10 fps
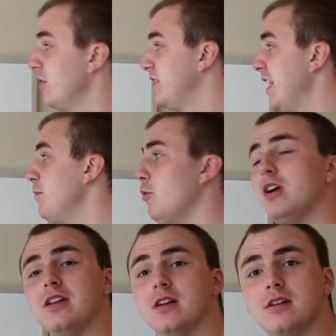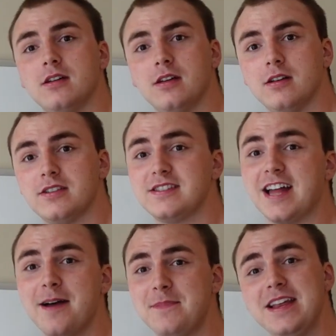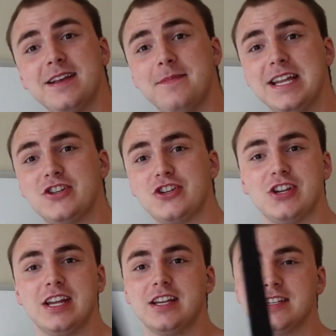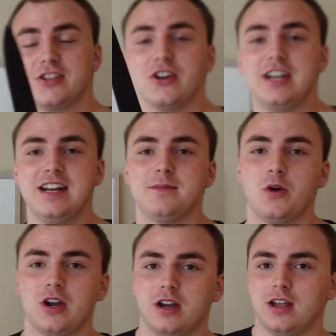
to step one. Stop being a bitch. Start eating more.